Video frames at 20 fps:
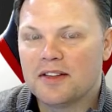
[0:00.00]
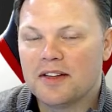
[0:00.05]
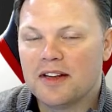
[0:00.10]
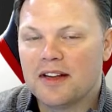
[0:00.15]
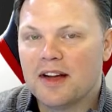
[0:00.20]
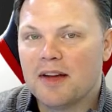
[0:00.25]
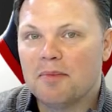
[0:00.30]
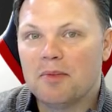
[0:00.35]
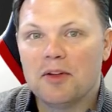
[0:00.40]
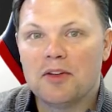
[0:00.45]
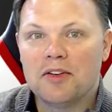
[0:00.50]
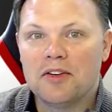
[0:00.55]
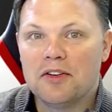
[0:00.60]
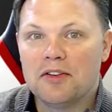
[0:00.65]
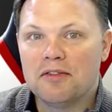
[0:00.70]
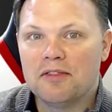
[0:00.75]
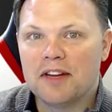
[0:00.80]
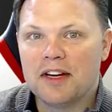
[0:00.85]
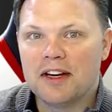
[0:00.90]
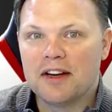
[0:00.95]
upload a
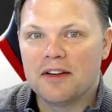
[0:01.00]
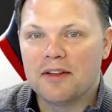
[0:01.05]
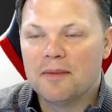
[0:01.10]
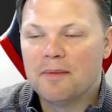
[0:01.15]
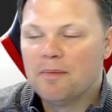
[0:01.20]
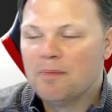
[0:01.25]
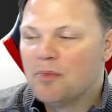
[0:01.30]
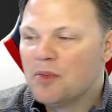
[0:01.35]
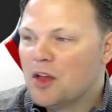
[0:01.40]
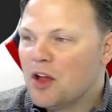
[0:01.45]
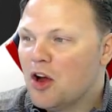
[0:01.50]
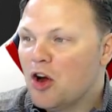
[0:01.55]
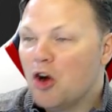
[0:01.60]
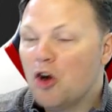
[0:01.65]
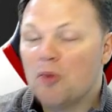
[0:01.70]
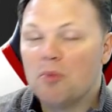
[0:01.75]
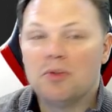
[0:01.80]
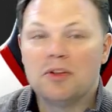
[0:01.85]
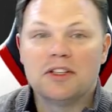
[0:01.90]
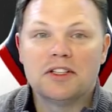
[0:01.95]
new video.
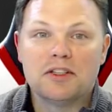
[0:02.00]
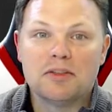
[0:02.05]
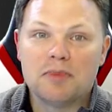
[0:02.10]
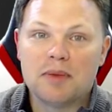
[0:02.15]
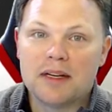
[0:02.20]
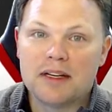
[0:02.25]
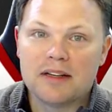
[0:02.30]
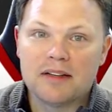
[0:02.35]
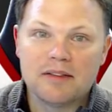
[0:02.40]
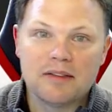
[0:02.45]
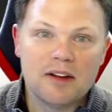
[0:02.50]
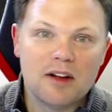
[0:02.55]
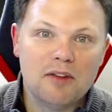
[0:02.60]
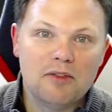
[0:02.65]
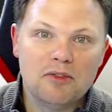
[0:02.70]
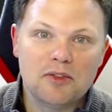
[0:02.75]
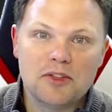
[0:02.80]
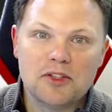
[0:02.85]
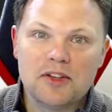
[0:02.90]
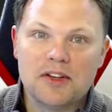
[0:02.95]
Hope this has been
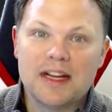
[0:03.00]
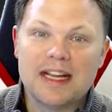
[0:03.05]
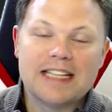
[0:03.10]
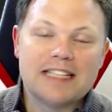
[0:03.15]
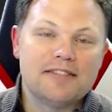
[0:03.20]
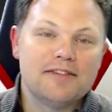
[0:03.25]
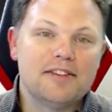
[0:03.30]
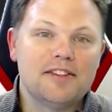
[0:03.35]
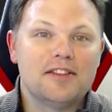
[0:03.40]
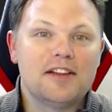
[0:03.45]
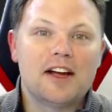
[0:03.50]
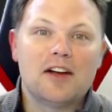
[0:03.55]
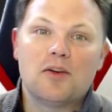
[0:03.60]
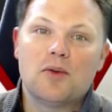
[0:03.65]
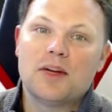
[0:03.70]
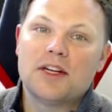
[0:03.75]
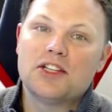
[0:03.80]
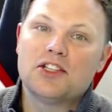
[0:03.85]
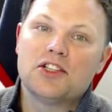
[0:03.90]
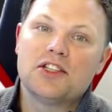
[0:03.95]
helpful to you guys. If you've got
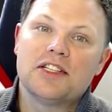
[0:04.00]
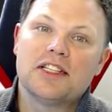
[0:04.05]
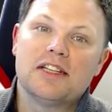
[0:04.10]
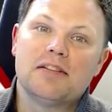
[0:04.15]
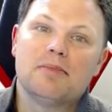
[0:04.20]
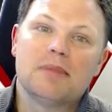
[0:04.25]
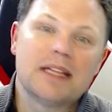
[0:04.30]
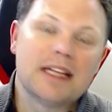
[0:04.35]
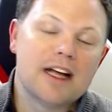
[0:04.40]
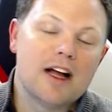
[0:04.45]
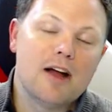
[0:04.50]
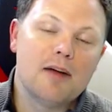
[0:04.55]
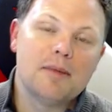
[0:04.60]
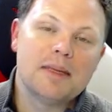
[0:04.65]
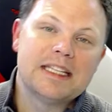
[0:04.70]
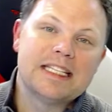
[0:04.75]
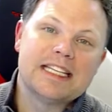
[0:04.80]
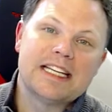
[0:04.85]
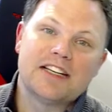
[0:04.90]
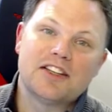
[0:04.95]
questions, leave them in the
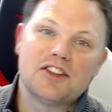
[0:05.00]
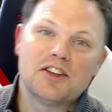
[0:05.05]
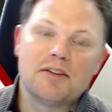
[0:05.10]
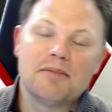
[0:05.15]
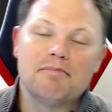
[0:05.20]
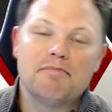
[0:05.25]
comments section.